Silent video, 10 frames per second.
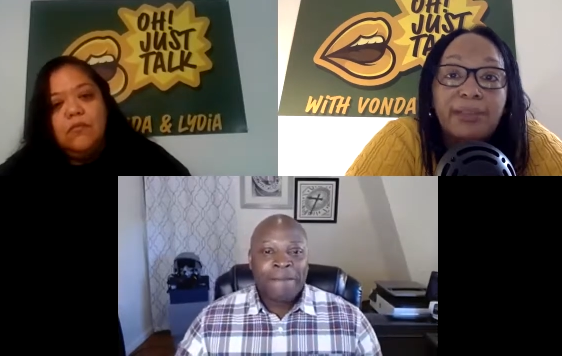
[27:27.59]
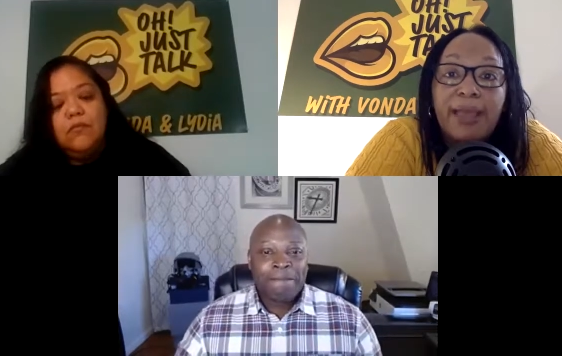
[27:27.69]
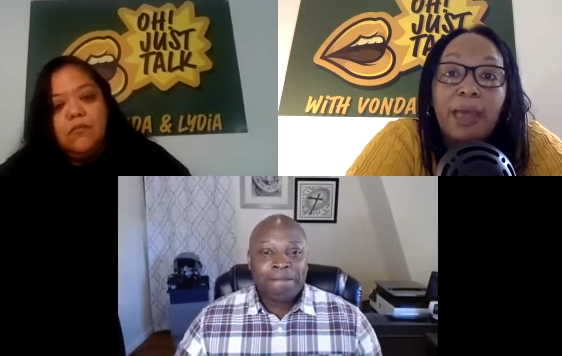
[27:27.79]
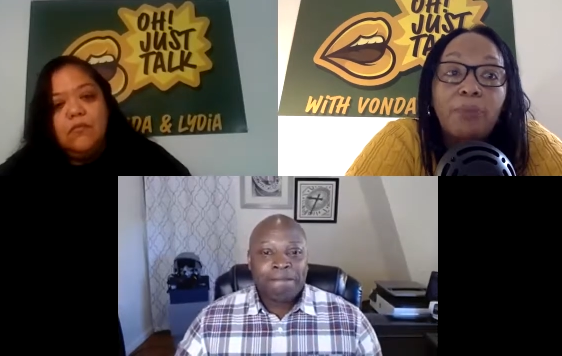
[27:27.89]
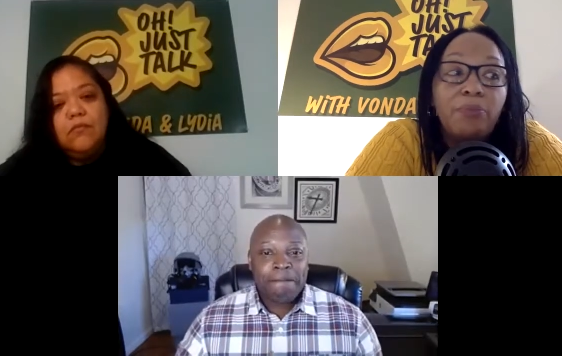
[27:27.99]

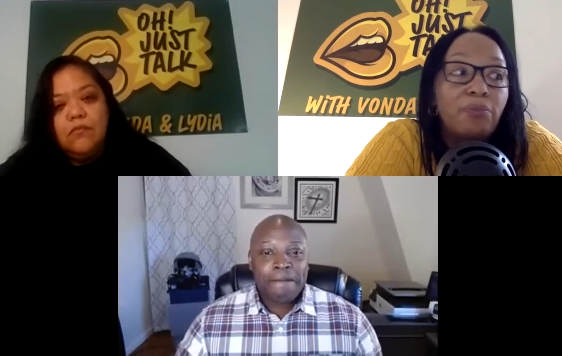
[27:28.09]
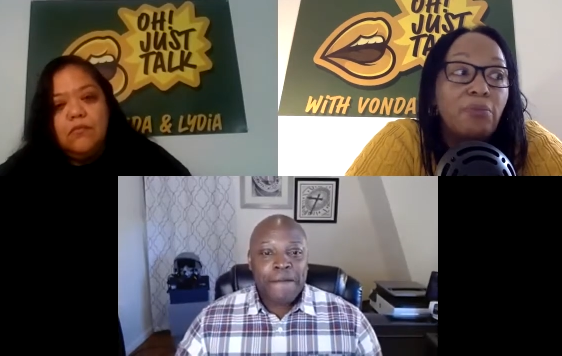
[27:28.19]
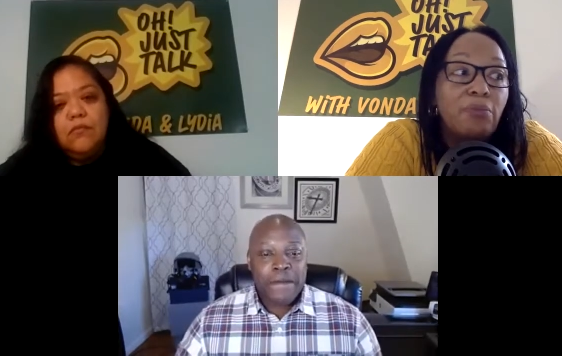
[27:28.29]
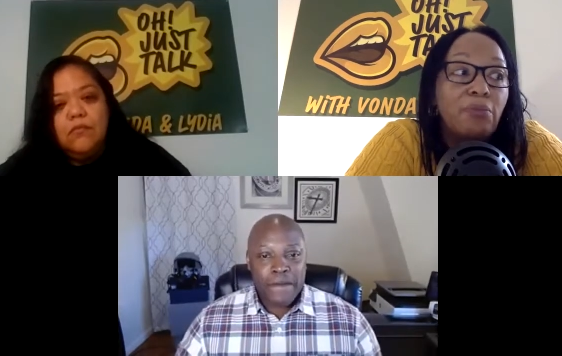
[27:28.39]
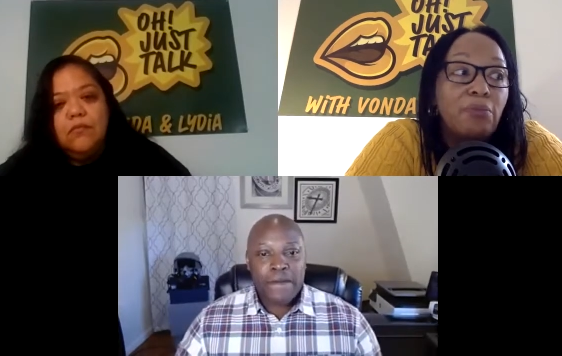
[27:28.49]
Speaker 1: Same
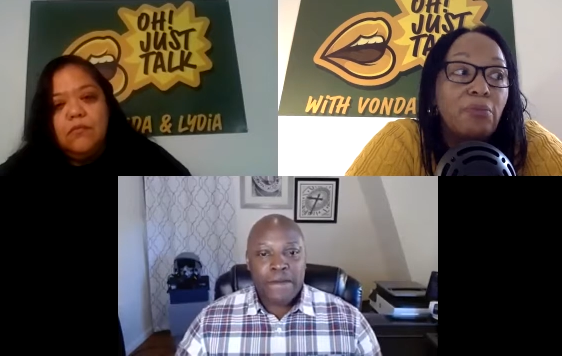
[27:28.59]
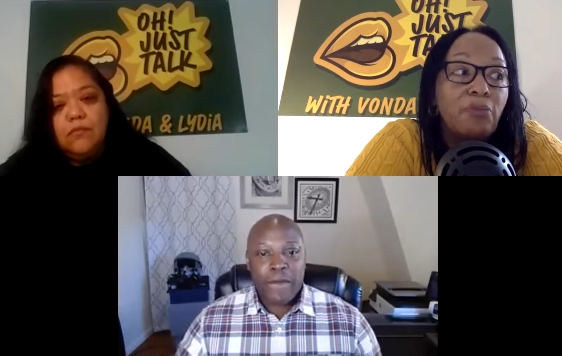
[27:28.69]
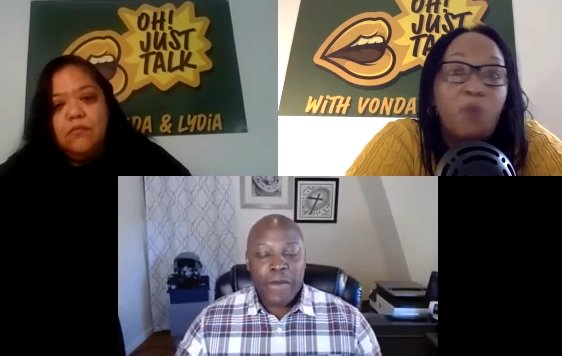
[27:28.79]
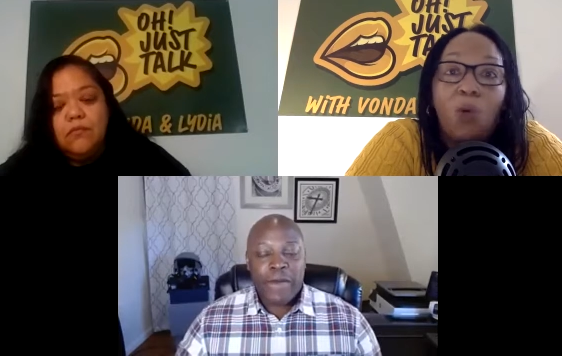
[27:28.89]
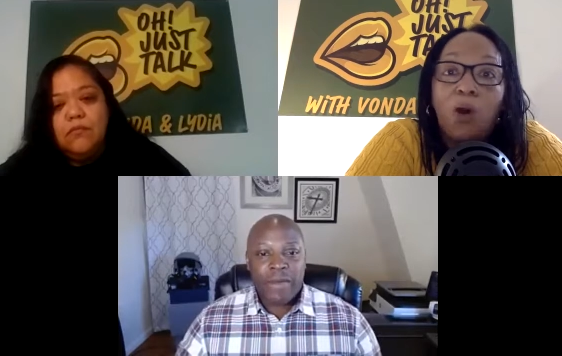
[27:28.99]

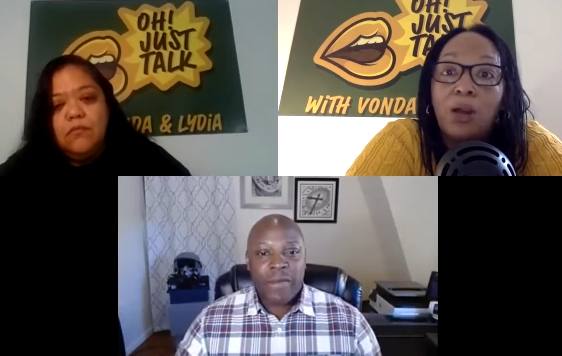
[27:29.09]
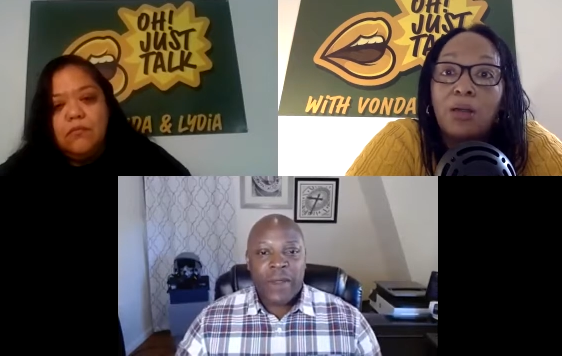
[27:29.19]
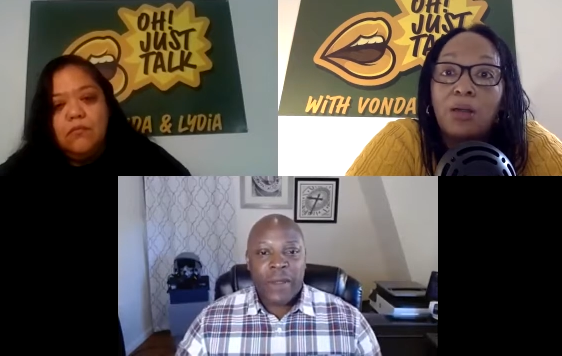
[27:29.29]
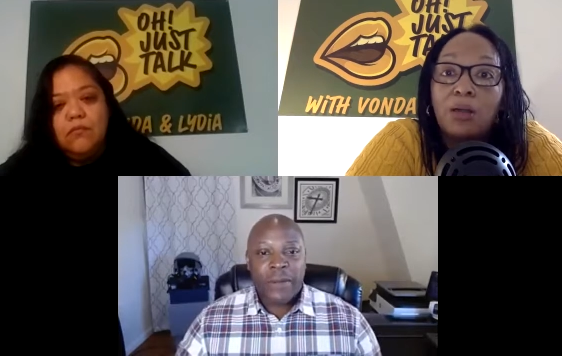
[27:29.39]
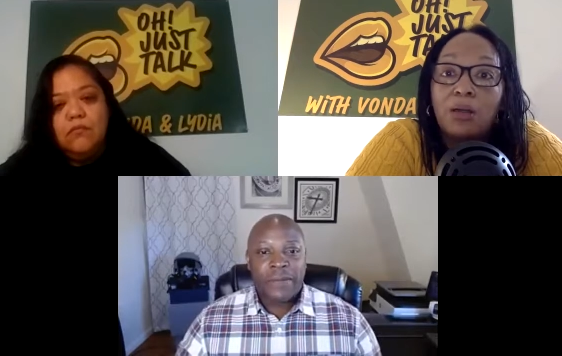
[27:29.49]
for